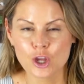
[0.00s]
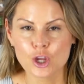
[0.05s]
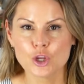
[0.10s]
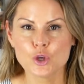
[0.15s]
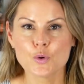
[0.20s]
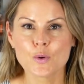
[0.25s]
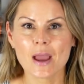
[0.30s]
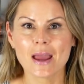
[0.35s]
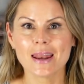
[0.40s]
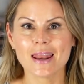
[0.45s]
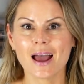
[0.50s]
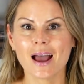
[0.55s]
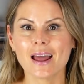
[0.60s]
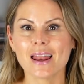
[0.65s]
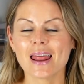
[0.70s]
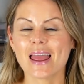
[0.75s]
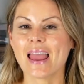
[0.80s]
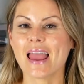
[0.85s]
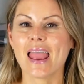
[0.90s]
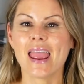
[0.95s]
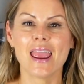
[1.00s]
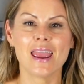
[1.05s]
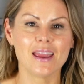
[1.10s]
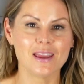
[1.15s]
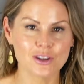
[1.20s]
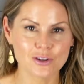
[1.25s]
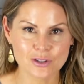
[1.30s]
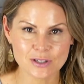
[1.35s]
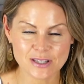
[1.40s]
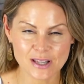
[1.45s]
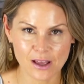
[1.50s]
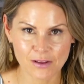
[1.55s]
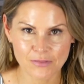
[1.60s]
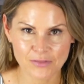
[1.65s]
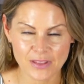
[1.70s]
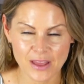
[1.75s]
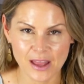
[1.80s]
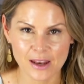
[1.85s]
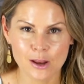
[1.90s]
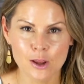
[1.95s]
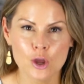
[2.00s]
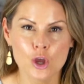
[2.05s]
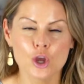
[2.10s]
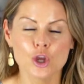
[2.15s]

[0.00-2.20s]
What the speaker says: You cannot hate yourself then.